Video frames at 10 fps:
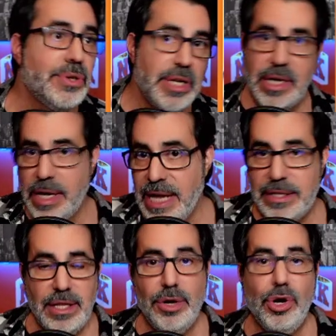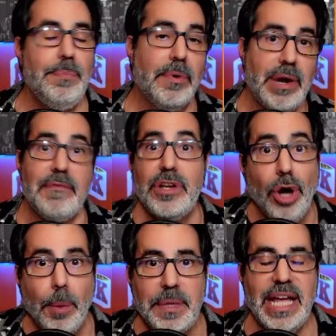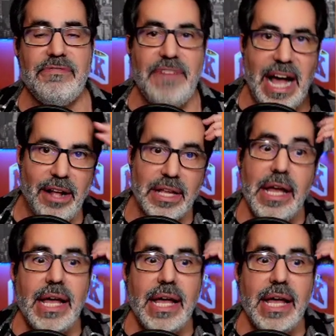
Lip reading: or you're going to get to the hoop or whatever. You hope to get fouled.